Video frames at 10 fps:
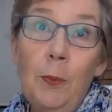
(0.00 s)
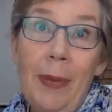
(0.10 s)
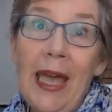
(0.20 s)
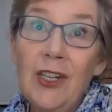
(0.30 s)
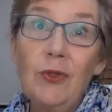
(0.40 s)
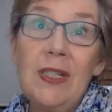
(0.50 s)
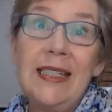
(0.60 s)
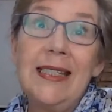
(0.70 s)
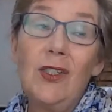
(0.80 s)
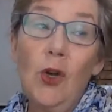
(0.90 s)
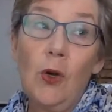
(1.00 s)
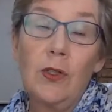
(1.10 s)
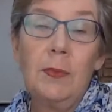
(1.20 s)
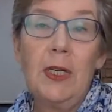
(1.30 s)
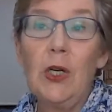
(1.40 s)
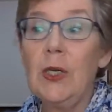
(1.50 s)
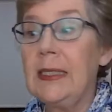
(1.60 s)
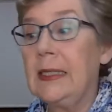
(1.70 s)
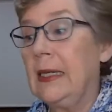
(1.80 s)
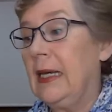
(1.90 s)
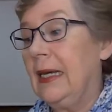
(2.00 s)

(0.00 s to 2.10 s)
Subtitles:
your pantry stocked, because